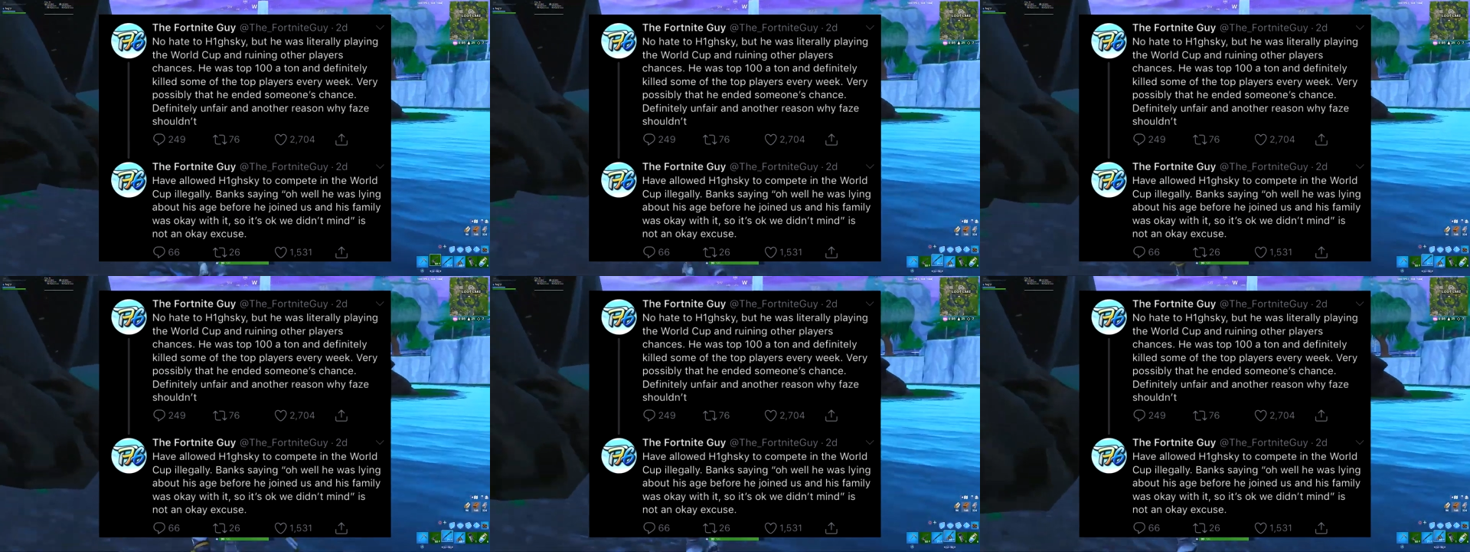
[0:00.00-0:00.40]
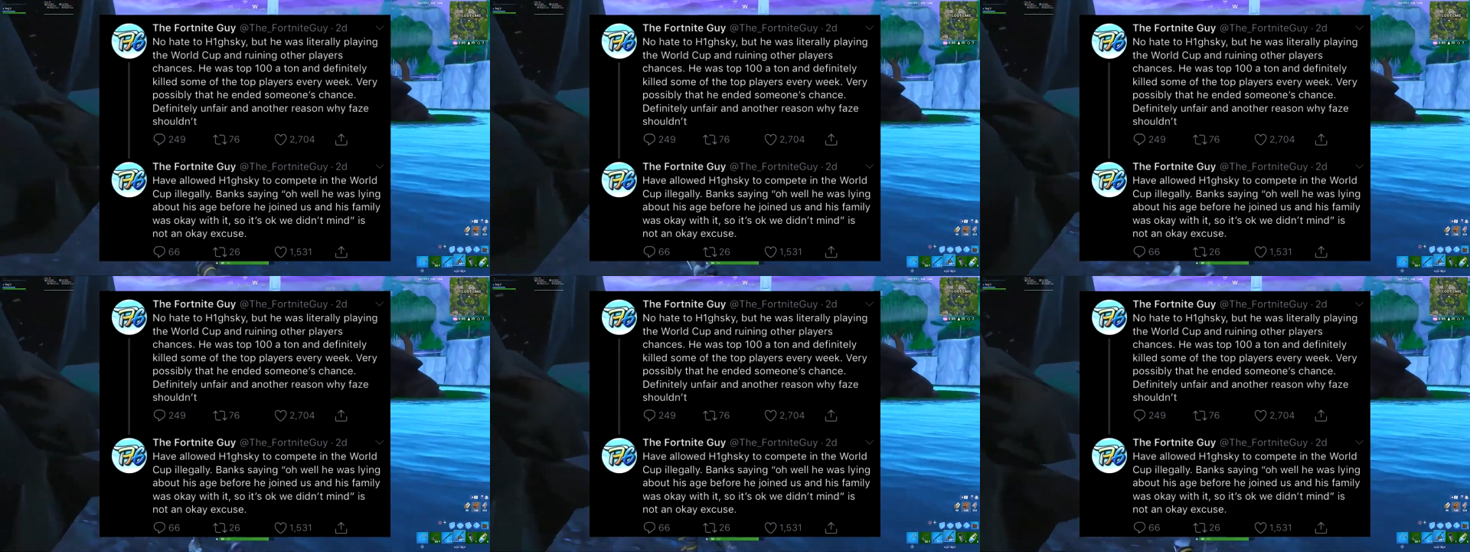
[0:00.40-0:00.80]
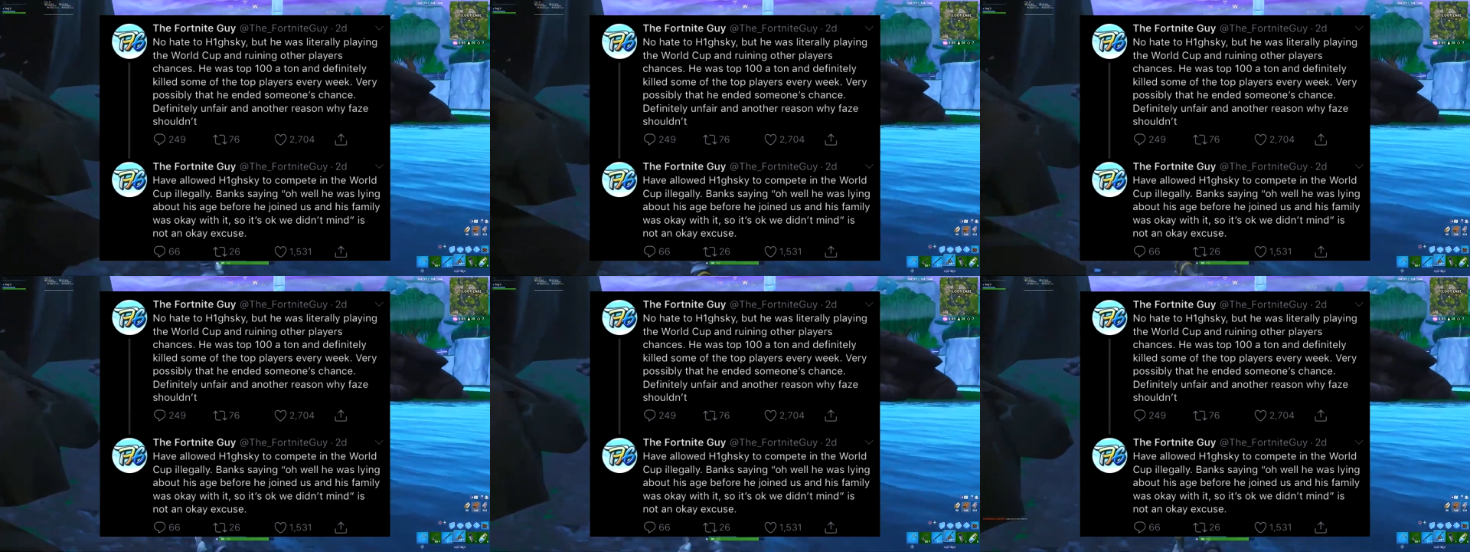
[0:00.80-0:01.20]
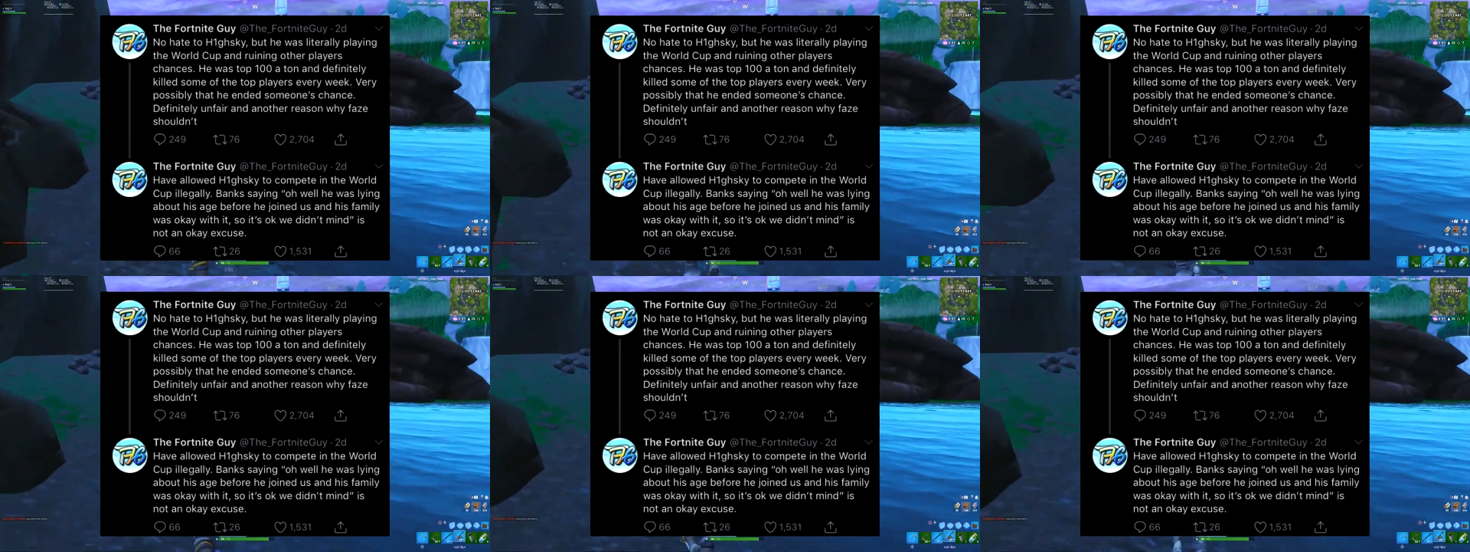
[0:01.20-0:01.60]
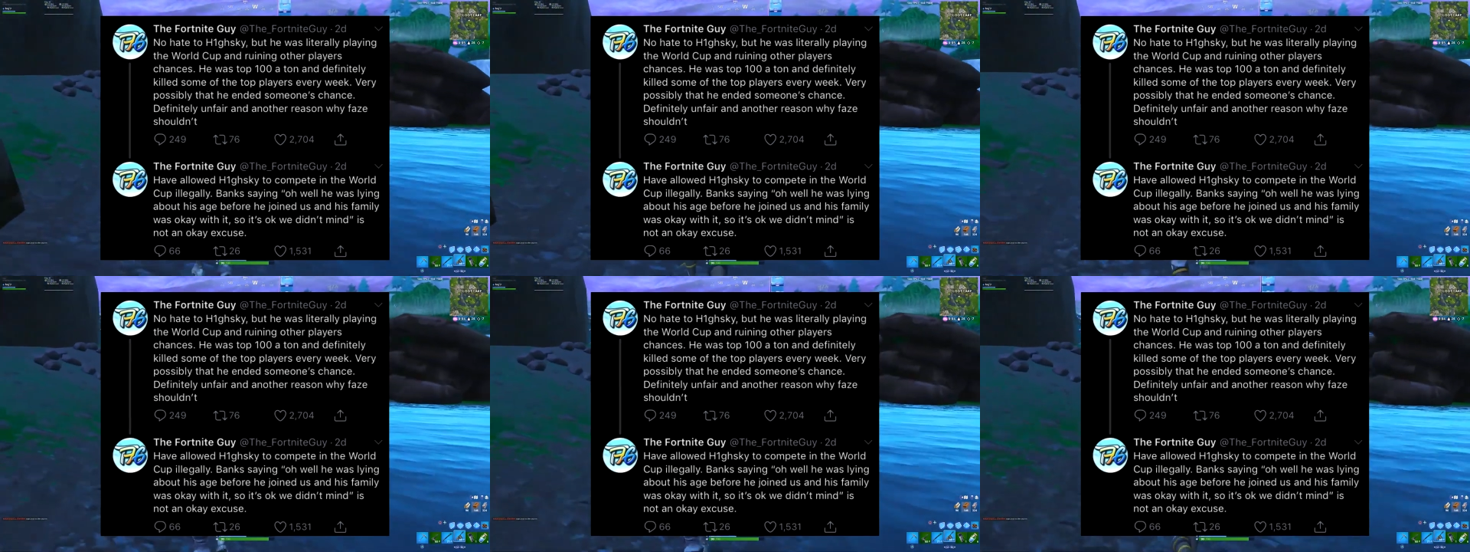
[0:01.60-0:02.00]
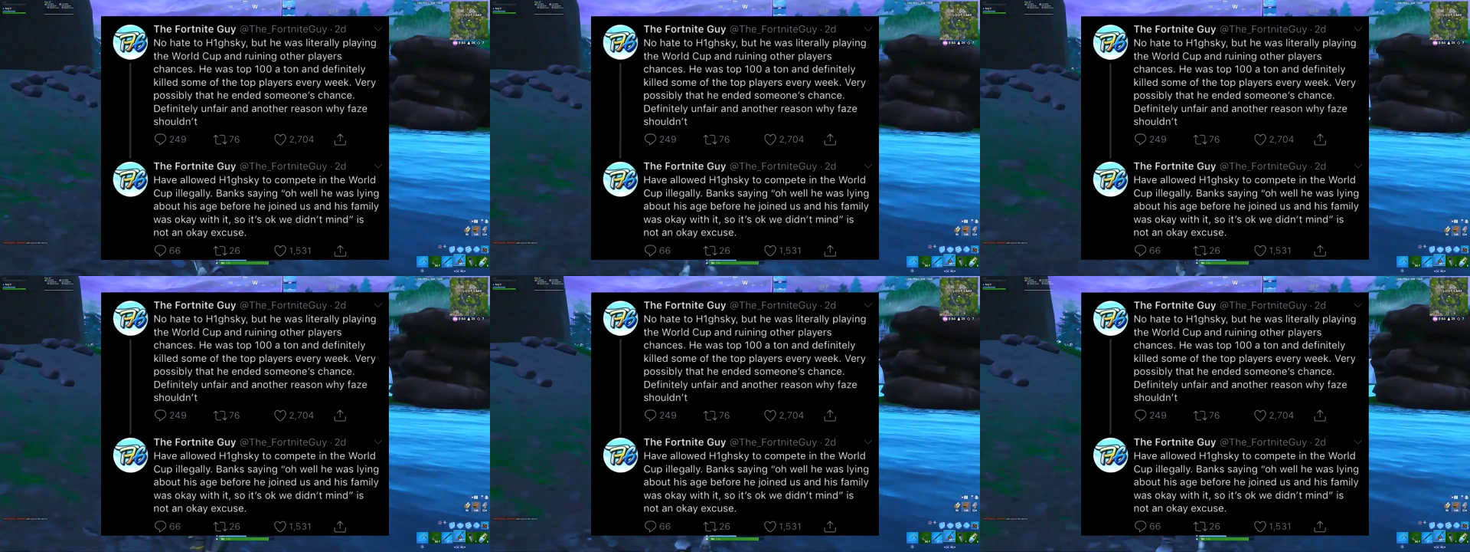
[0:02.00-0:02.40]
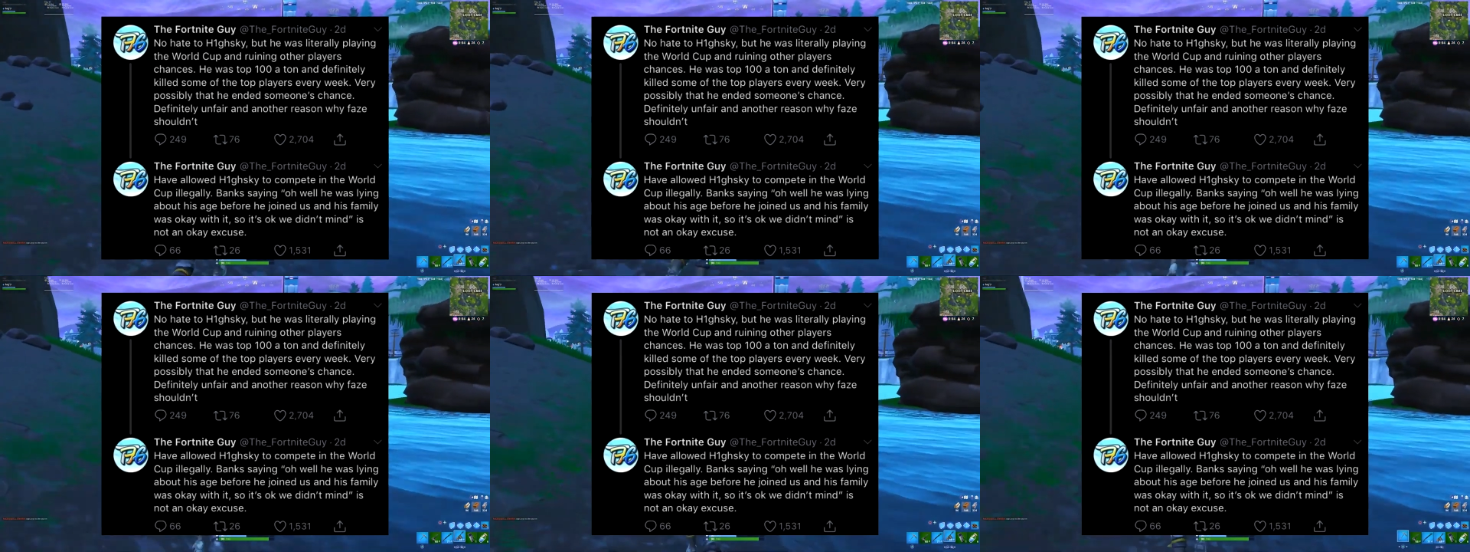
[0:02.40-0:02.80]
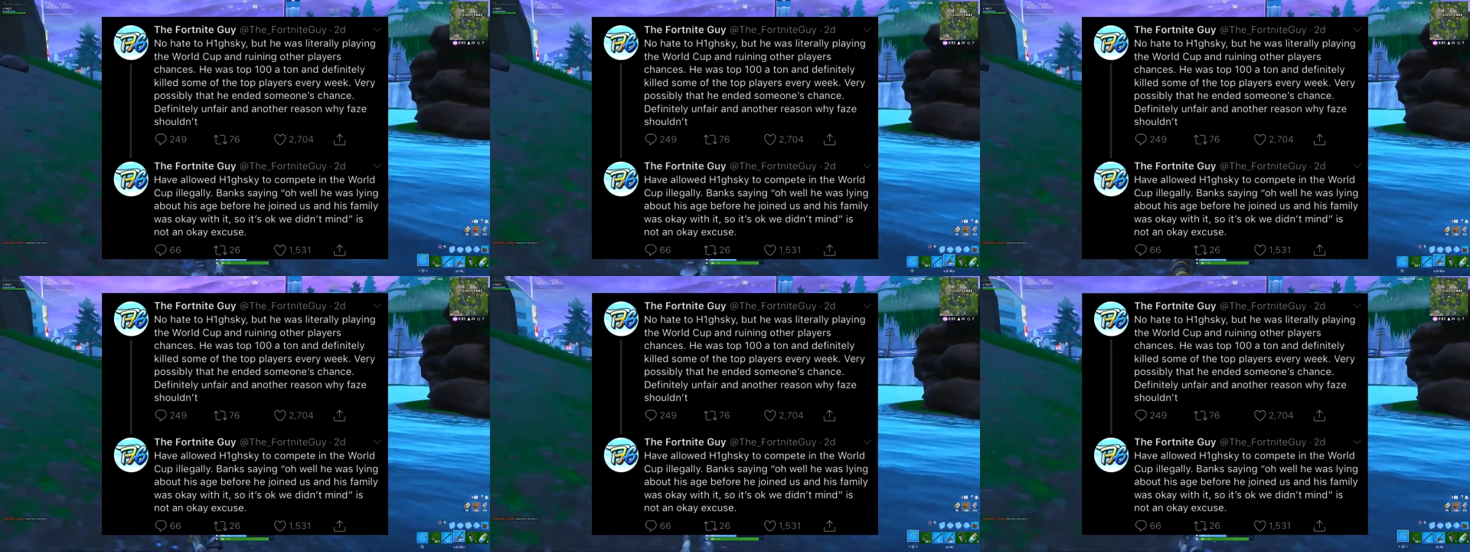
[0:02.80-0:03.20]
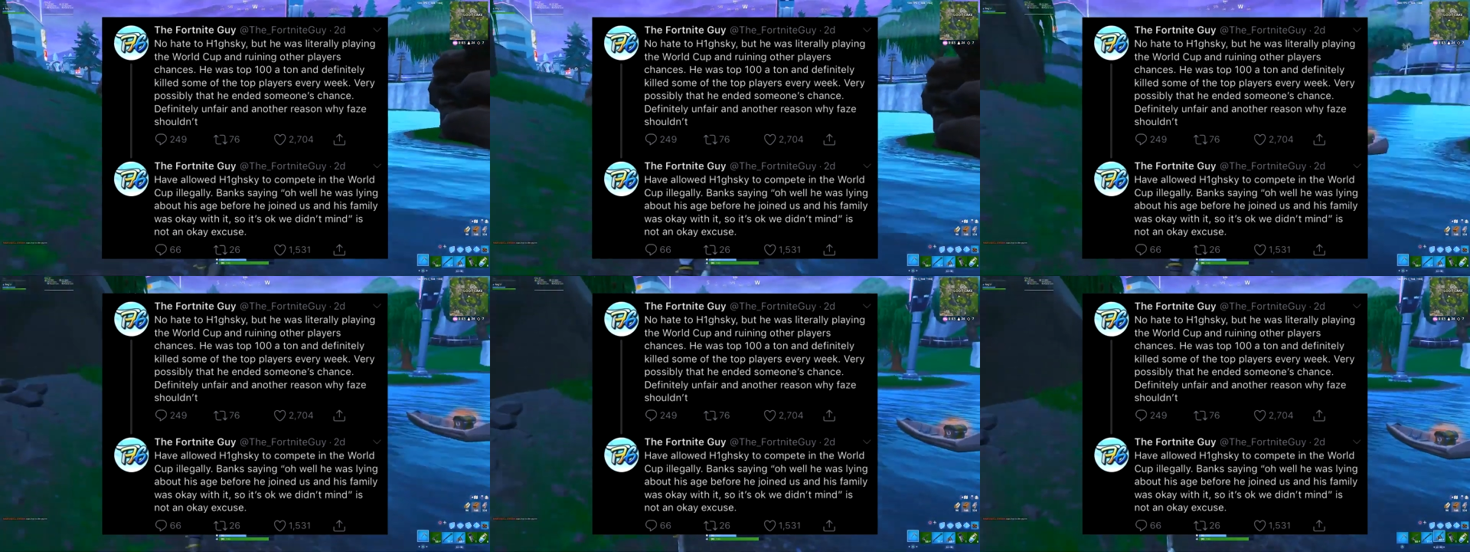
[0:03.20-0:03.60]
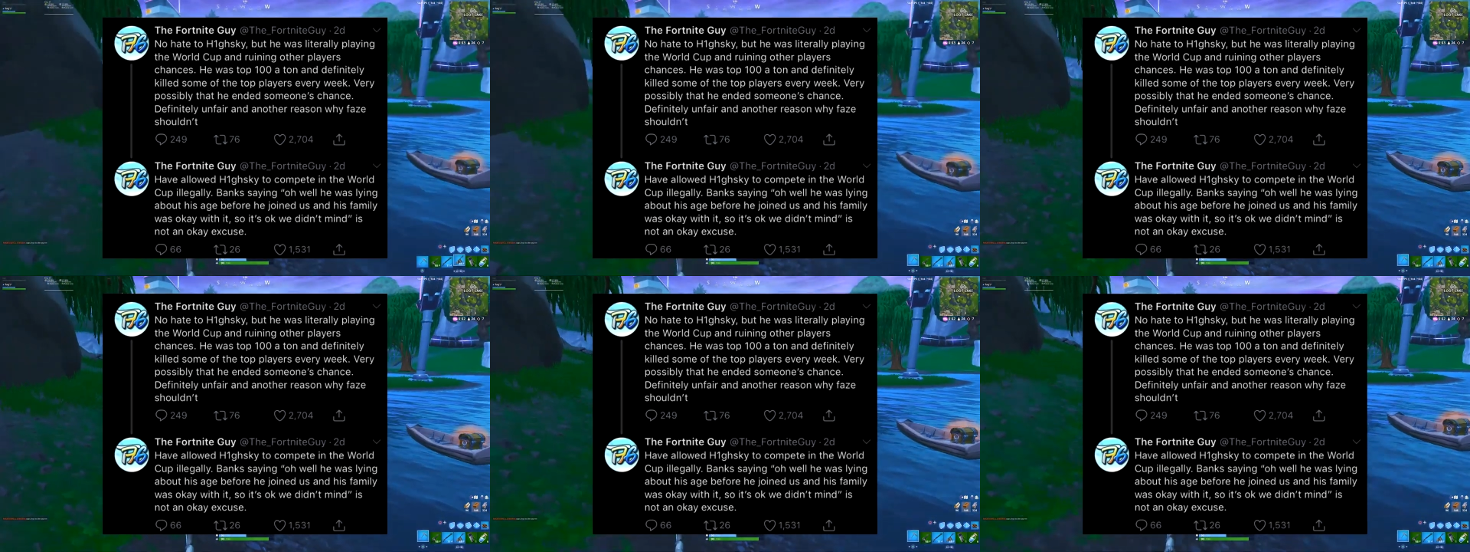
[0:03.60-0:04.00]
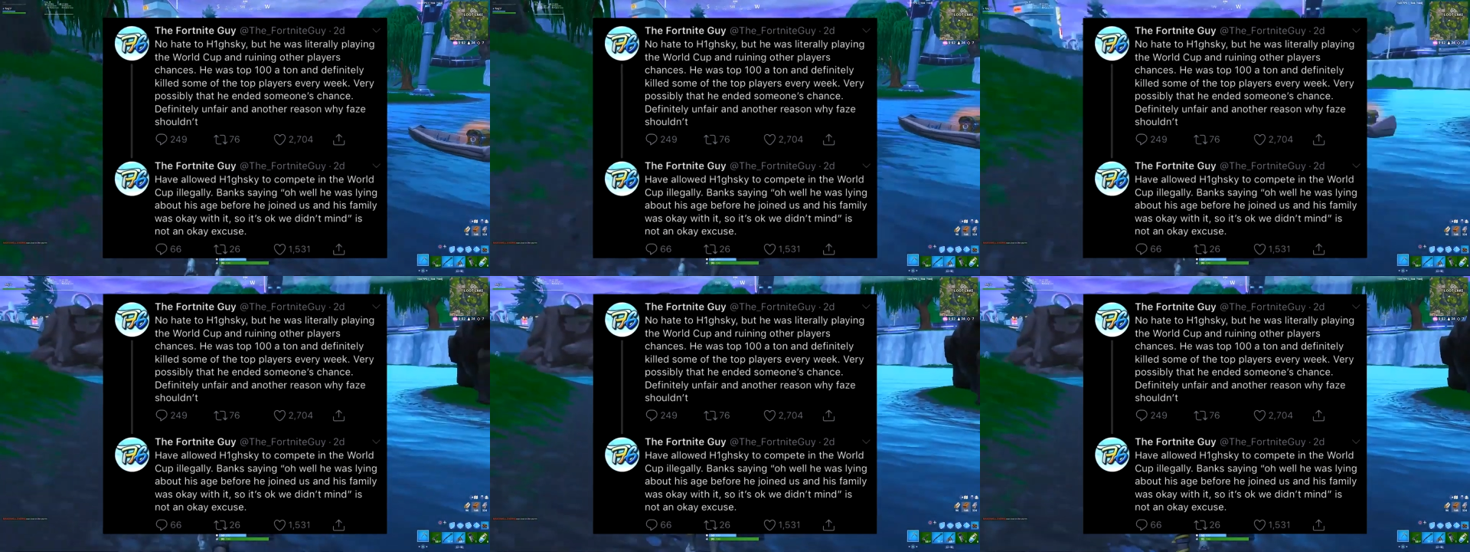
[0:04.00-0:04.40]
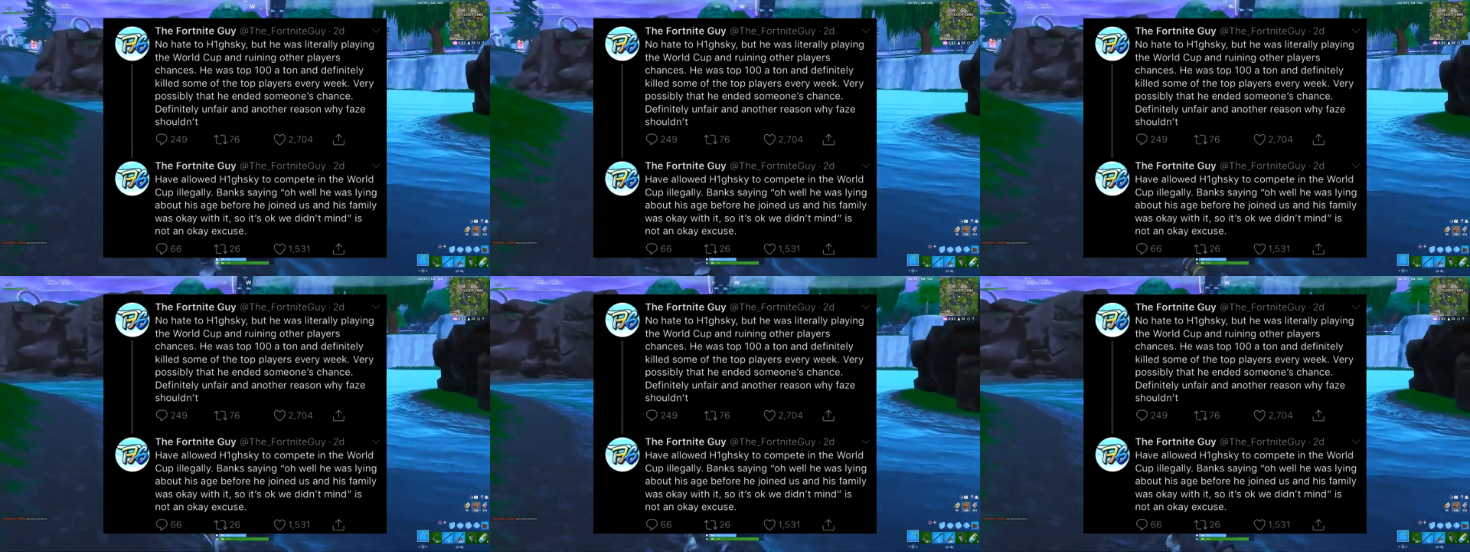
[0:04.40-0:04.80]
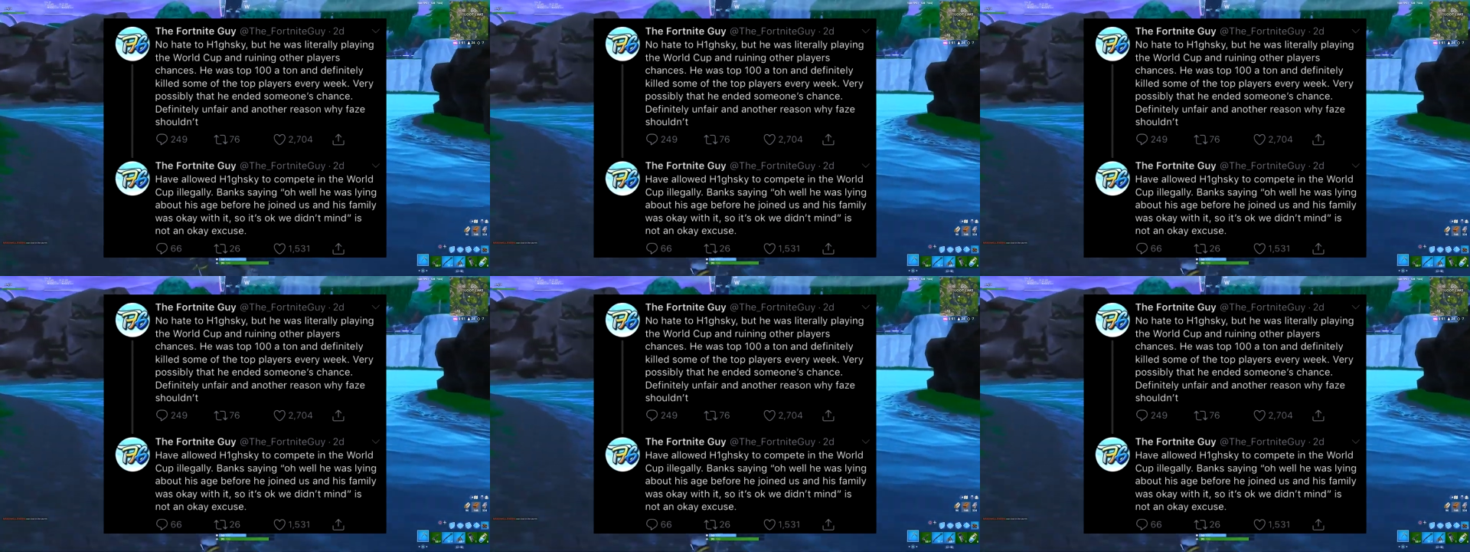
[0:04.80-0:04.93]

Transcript: No face is visible, so there are no lips to read.